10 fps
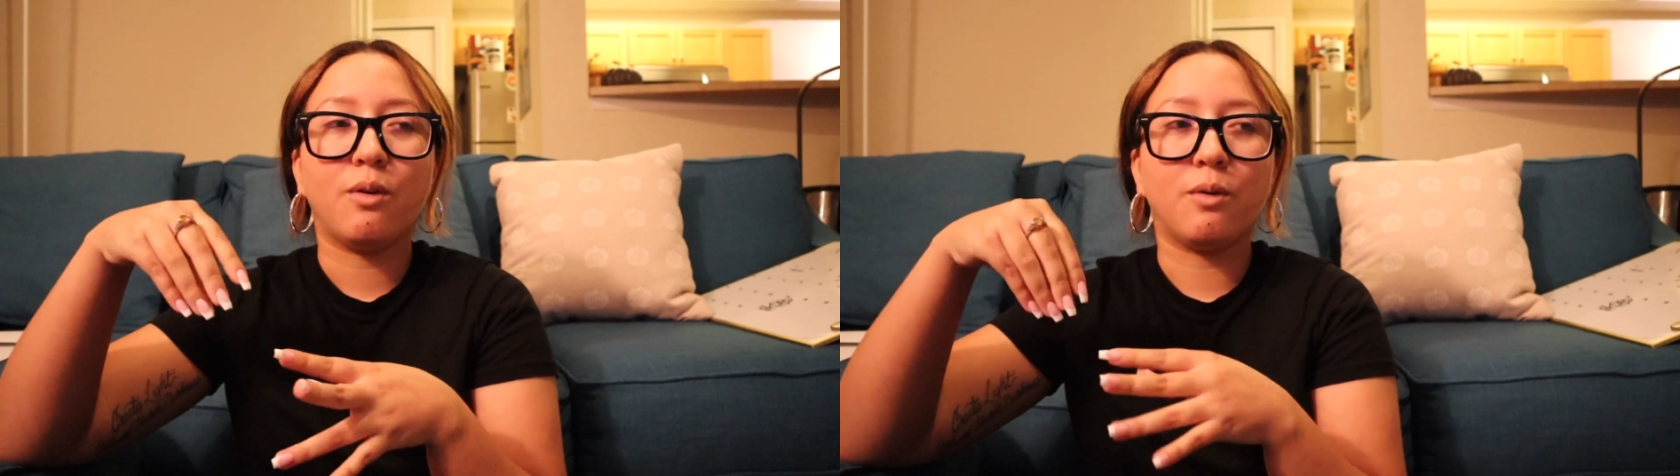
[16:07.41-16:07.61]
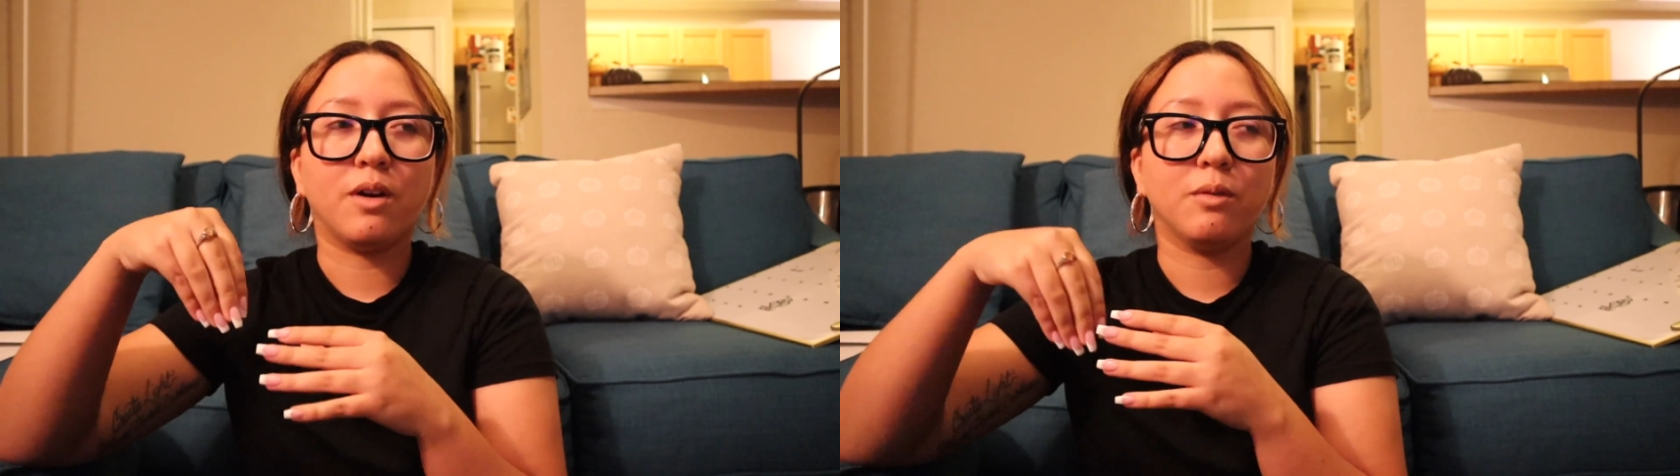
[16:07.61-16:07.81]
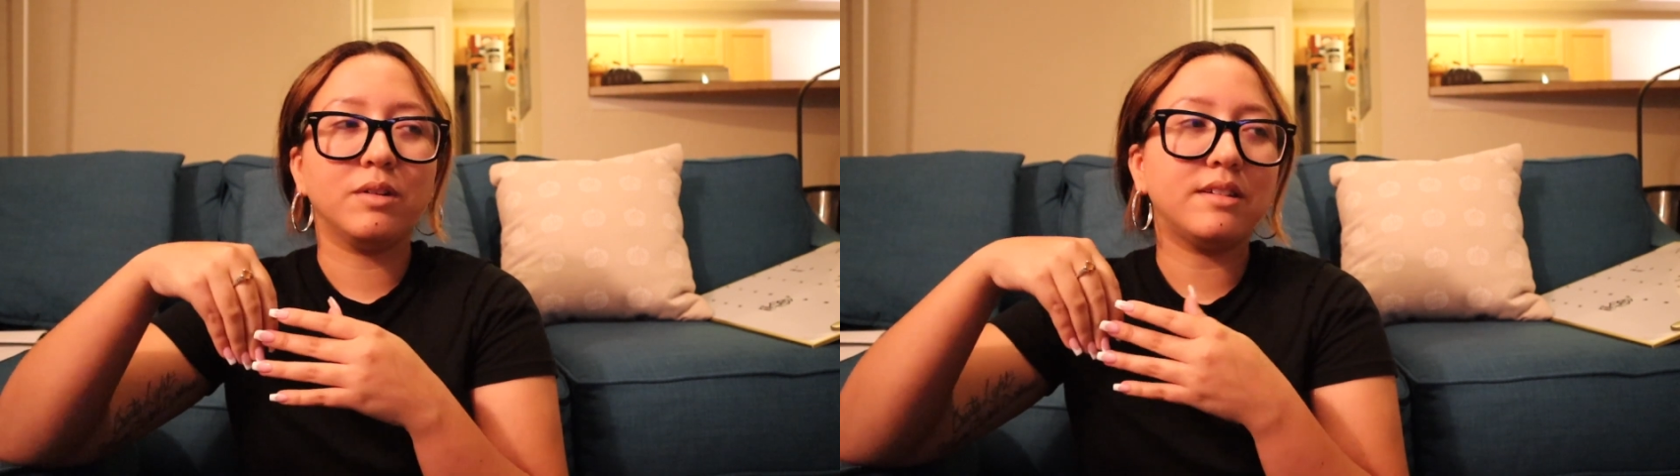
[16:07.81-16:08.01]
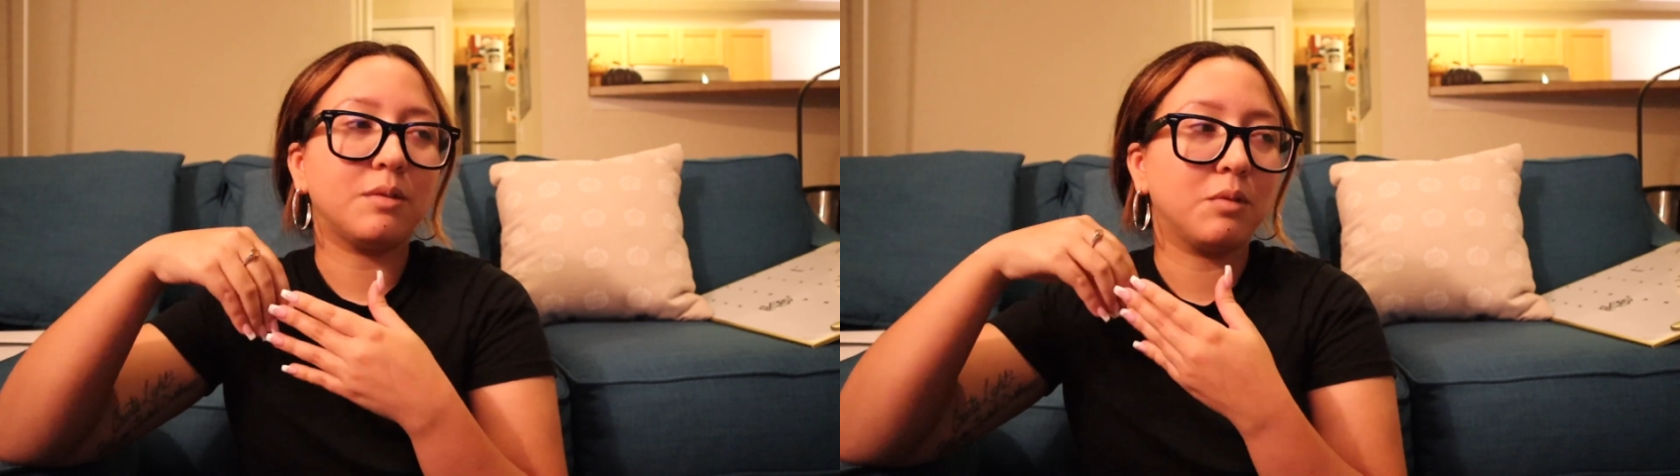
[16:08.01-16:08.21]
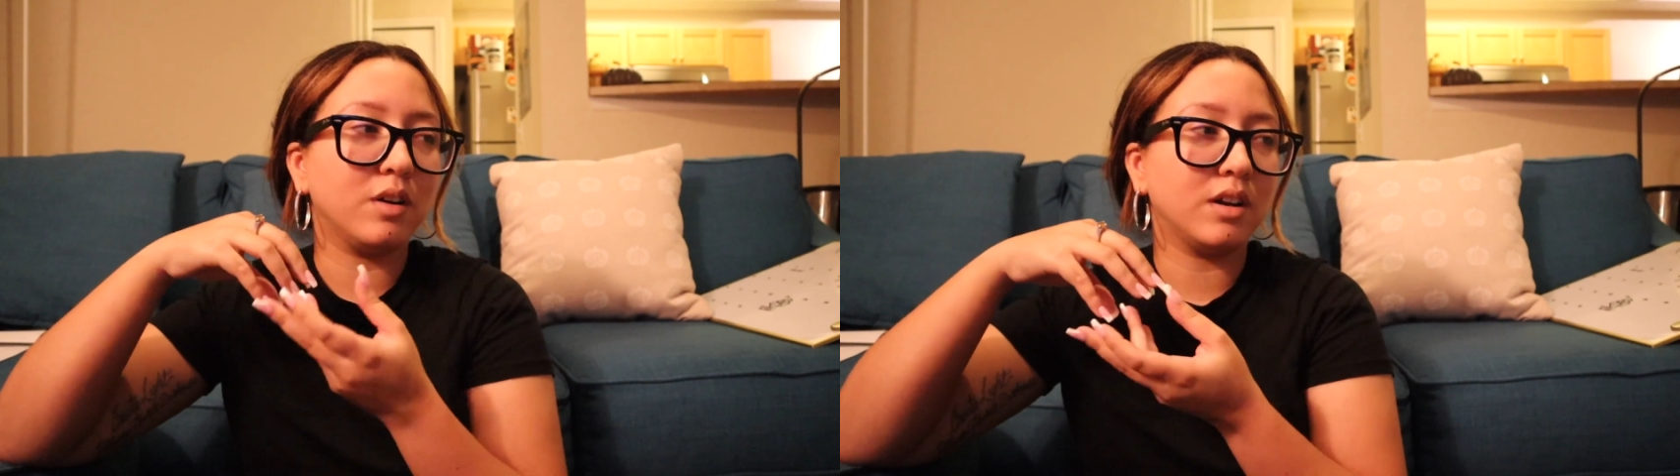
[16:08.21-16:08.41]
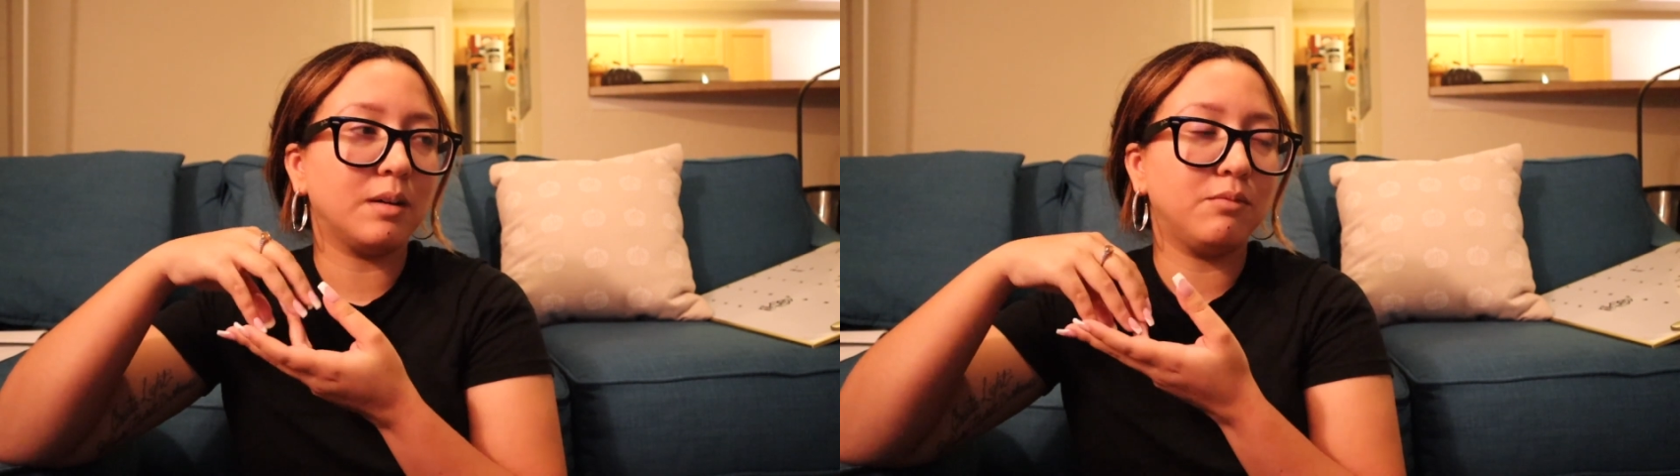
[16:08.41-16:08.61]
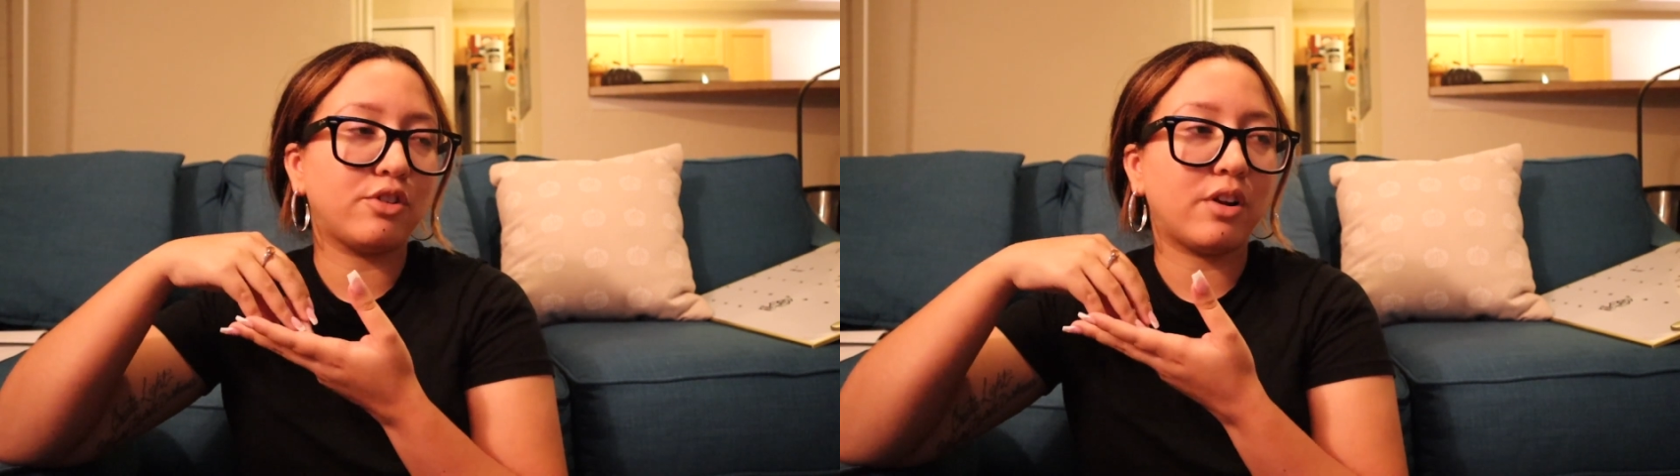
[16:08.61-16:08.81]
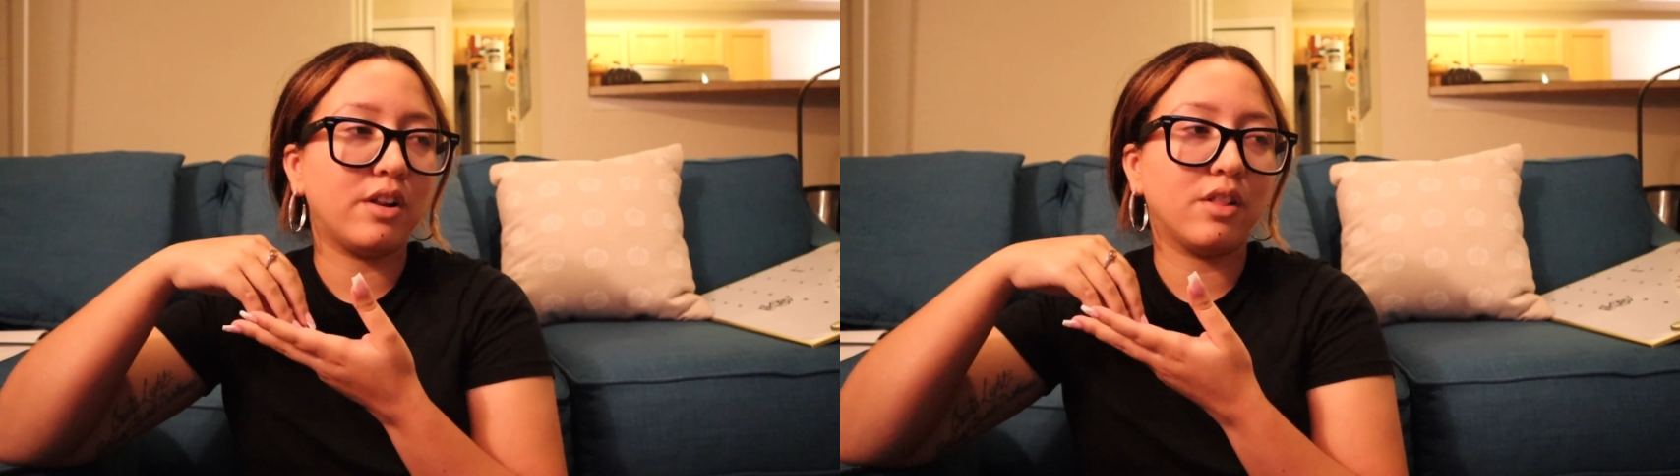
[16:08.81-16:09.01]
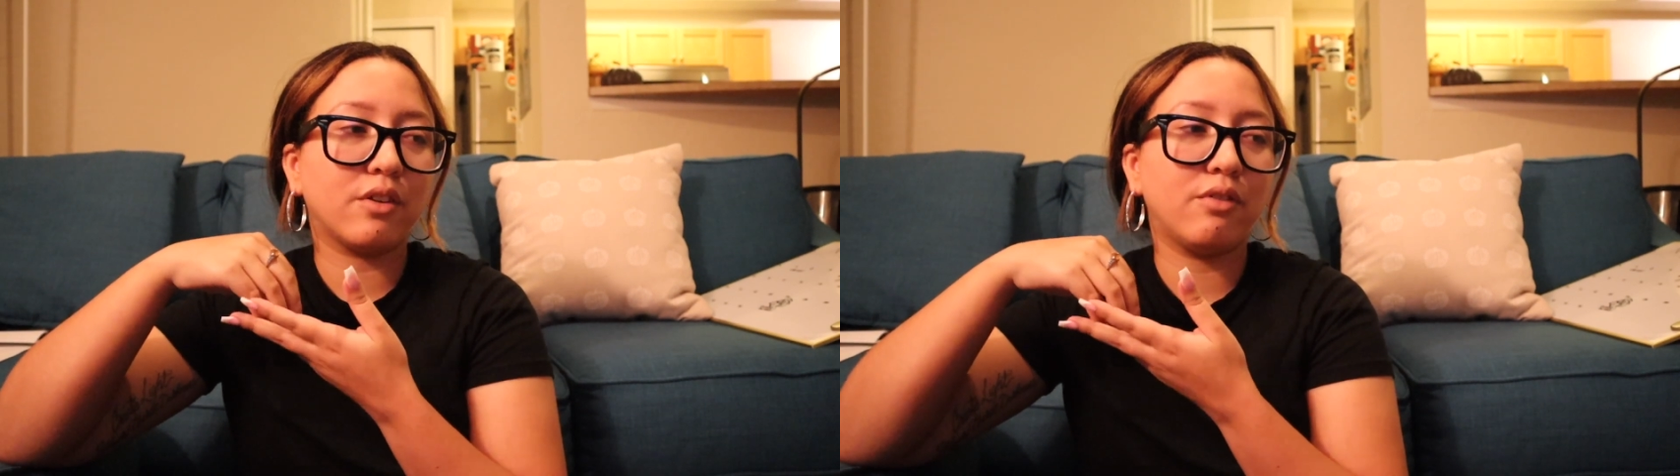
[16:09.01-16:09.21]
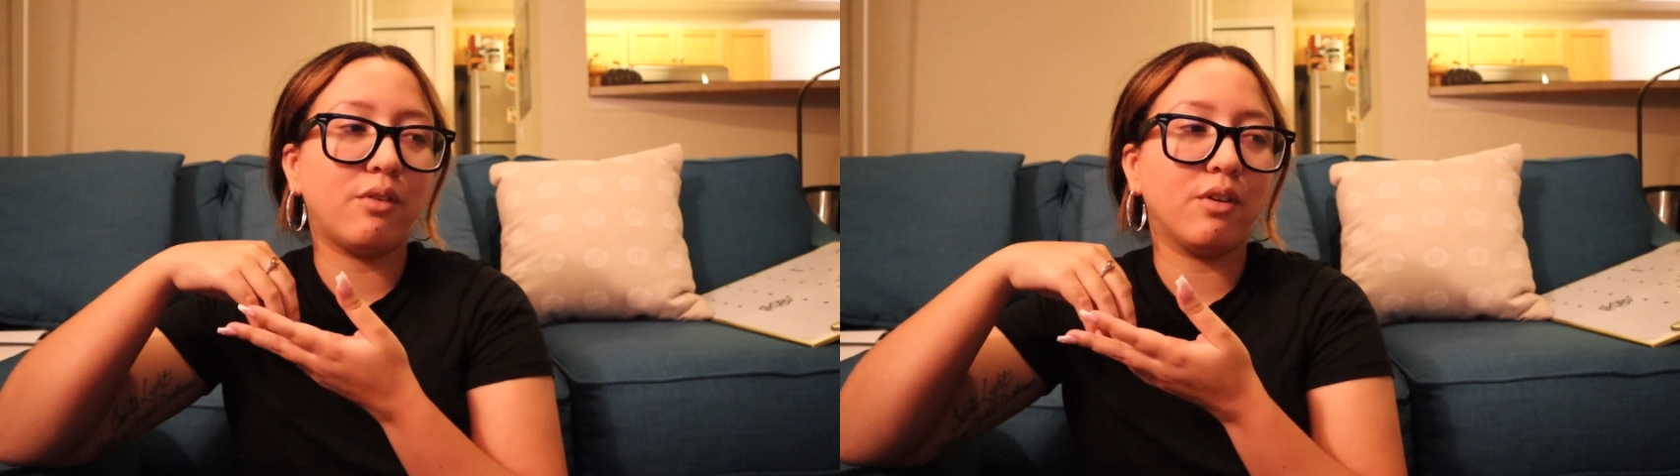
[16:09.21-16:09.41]
or what's the word I'm trying to
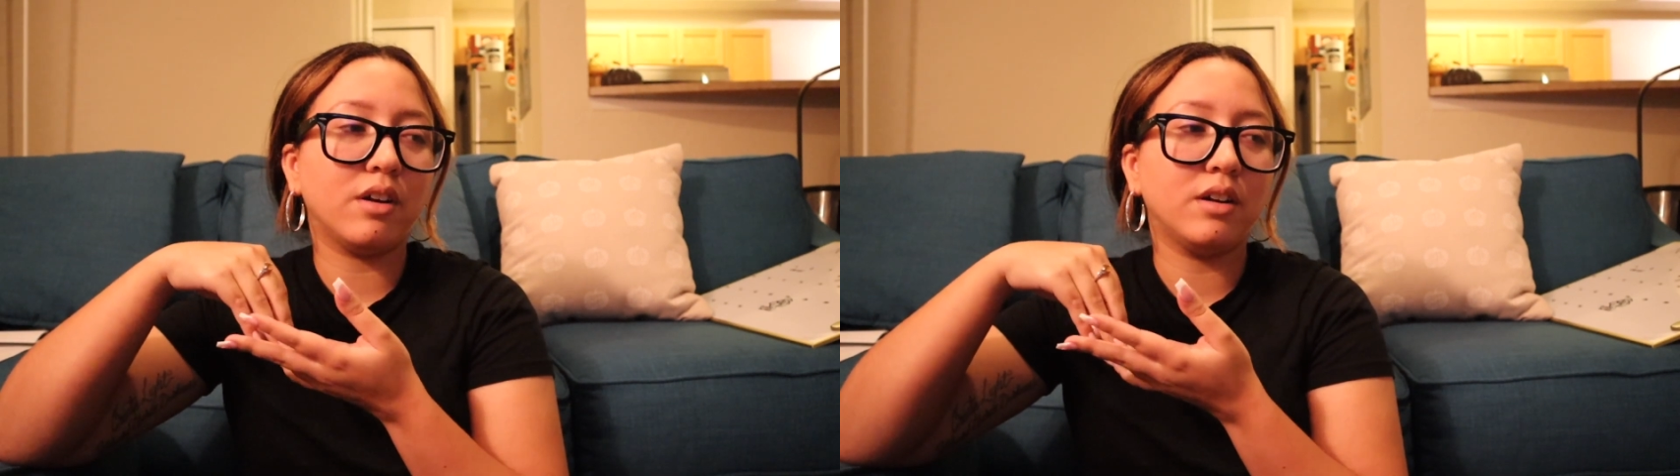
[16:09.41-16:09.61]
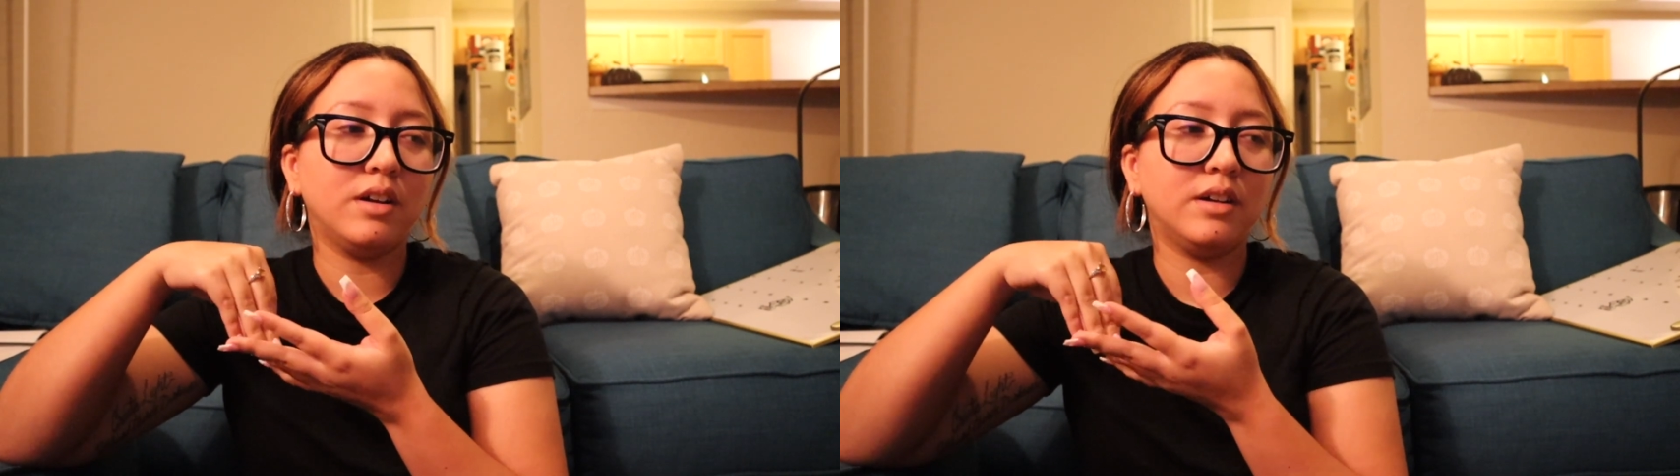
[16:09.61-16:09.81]
look for?